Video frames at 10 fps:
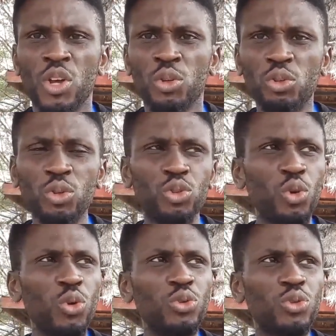So
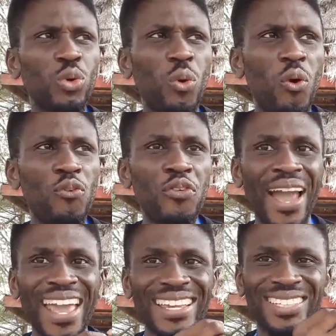don't
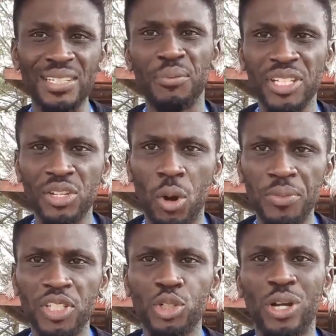overestimate the
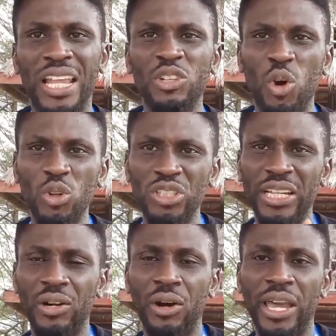competition and
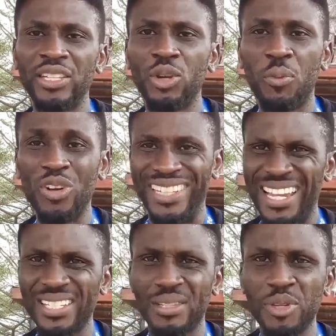under, end up
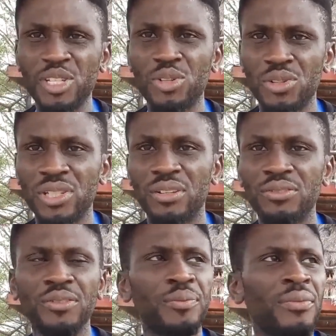underestimating yourself.